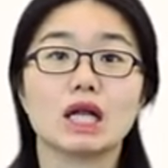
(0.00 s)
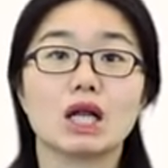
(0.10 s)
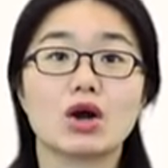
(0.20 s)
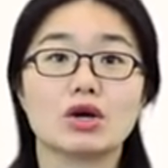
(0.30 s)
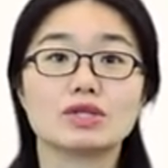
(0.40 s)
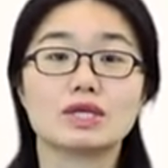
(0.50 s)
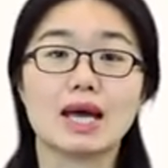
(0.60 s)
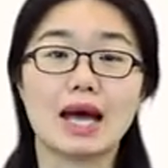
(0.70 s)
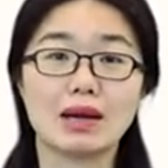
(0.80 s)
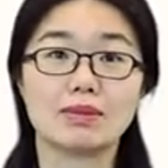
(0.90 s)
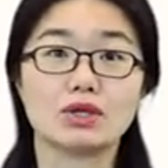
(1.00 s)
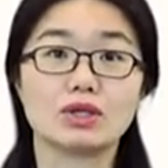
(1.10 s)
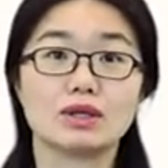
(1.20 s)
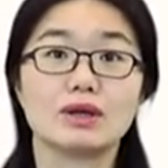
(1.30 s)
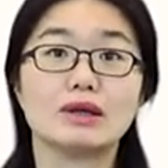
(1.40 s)
cost
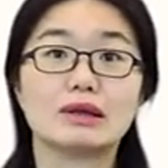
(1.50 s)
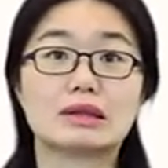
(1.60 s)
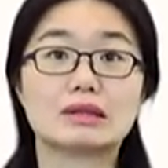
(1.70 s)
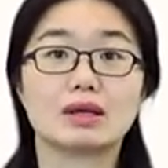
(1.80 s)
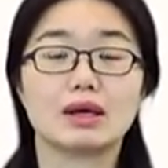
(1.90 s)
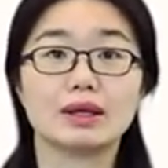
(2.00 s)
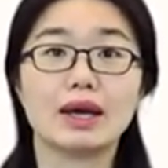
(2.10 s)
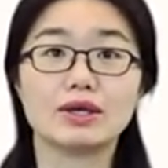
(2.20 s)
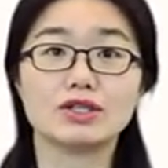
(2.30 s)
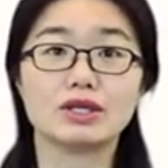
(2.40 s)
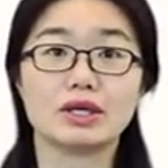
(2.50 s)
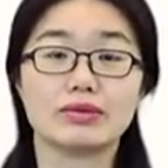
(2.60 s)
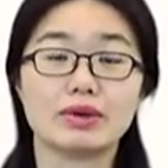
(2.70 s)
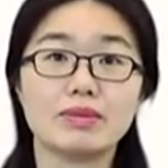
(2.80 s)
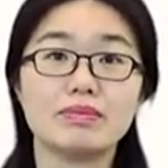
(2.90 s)
element, design,
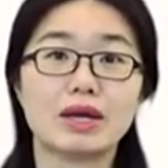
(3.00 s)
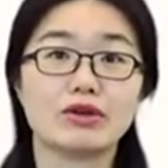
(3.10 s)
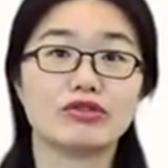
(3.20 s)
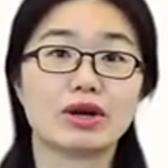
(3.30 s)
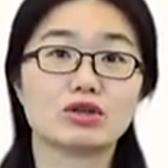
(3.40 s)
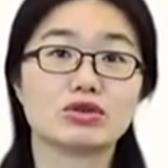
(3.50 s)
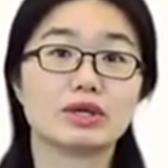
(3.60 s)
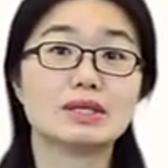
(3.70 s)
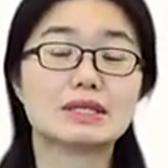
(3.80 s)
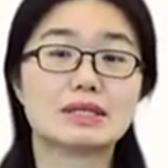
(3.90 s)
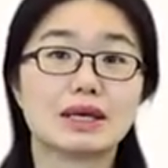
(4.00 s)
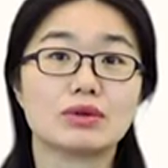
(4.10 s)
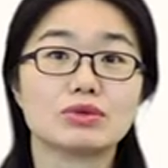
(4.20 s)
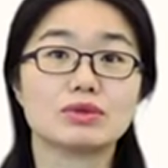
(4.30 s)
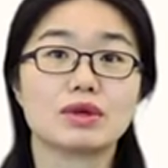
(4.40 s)
engineering, manufacturing,
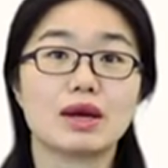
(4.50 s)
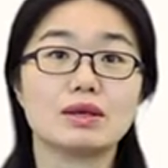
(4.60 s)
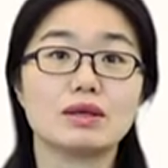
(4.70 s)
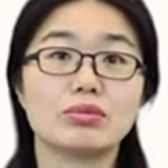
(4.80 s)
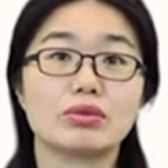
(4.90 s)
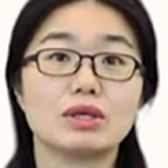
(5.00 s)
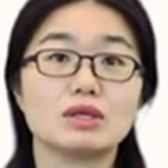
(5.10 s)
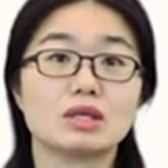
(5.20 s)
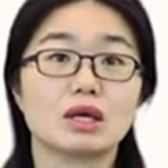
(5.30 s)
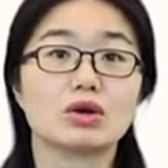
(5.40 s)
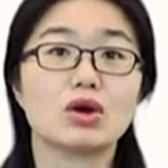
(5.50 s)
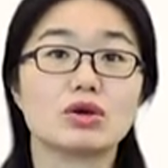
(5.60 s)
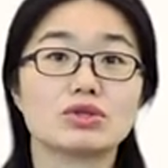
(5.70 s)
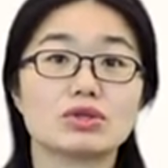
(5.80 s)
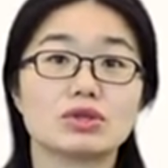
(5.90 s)
sales, and bring down
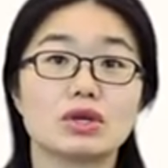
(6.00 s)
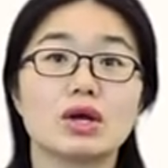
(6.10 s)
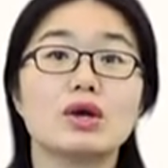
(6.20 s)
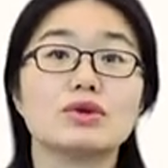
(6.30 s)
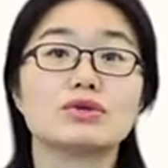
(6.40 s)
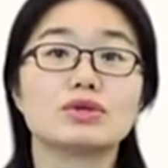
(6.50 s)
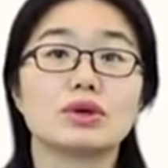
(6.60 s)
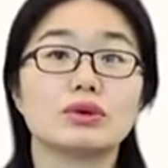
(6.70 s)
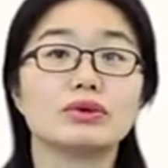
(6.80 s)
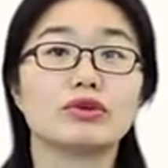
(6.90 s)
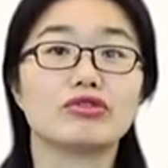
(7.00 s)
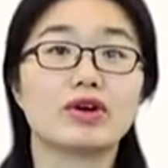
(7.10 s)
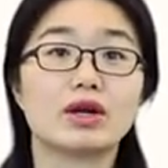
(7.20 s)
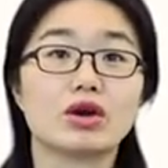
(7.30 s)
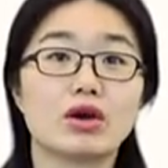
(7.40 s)
costs so the
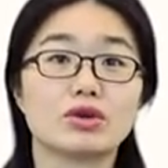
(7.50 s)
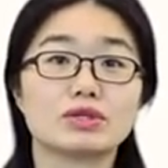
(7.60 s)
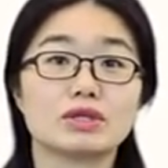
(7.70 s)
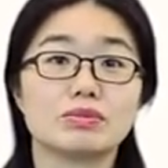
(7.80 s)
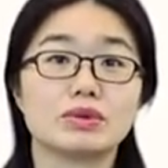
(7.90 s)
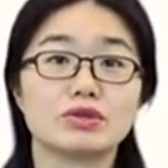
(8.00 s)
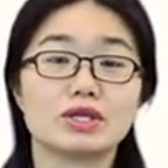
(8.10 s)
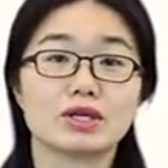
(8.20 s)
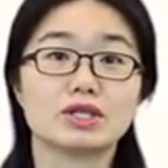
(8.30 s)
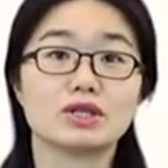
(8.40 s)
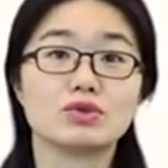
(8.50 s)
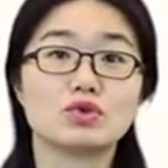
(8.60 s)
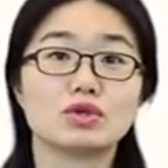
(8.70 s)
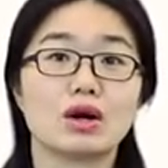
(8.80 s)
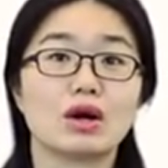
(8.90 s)
final cost
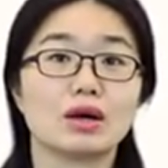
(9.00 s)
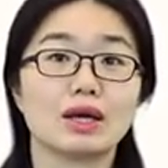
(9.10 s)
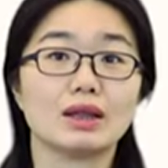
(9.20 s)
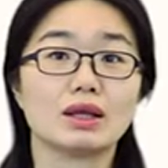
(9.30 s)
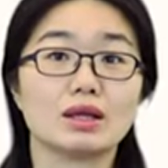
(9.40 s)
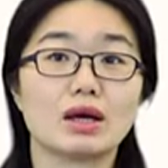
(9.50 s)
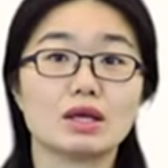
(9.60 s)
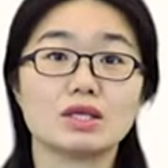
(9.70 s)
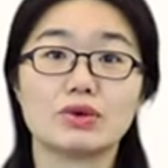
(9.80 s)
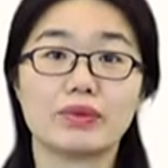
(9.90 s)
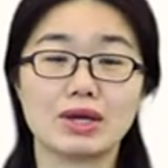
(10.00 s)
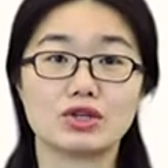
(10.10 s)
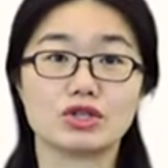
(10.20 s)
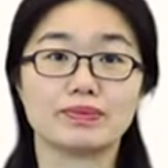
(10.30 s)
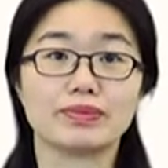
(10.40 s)
projections are in the target
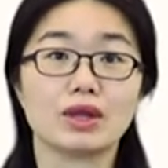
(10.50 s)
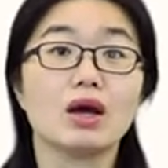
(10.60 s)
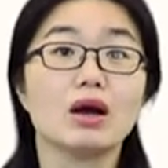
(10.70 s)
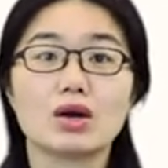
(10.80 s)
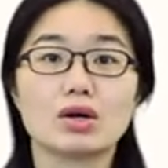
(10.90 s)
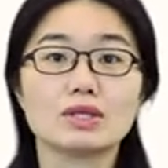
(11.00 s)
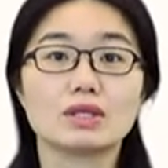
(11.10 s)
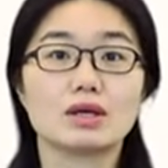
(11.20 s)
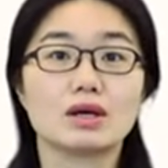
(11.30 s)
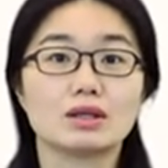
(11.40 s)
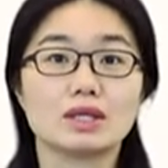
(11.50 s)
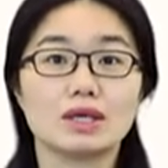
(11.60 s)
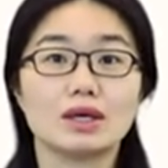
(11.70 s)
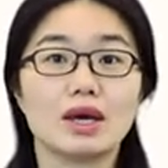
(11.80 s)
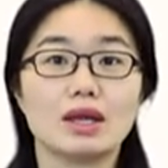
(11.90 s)
range. Cost
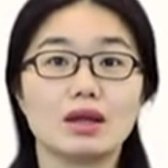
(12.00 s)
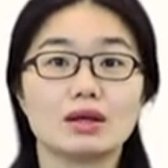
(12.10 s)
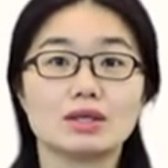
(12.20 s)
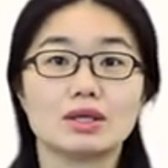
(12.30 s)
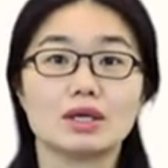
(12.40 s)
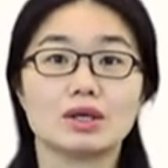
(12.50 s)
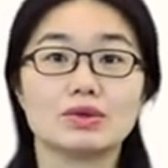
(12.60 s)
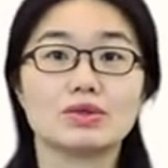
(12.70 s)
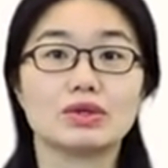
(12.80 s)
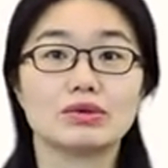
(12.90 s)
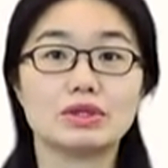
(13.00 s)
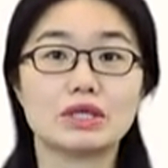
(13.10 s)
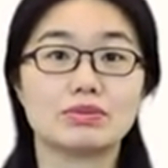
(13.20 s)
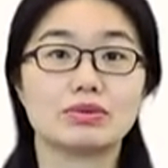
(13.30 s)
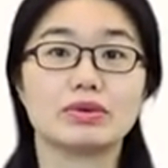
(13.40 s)
cutting cannot go so
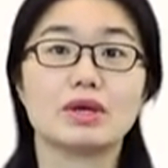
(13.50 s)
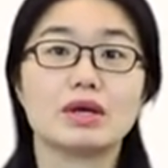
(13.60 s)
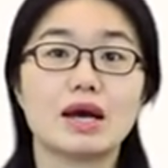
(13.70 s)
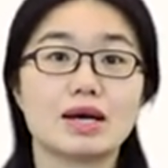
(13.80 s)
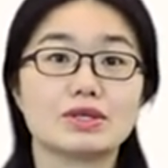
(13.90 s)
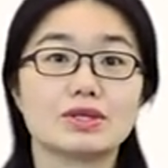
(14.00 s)
deep as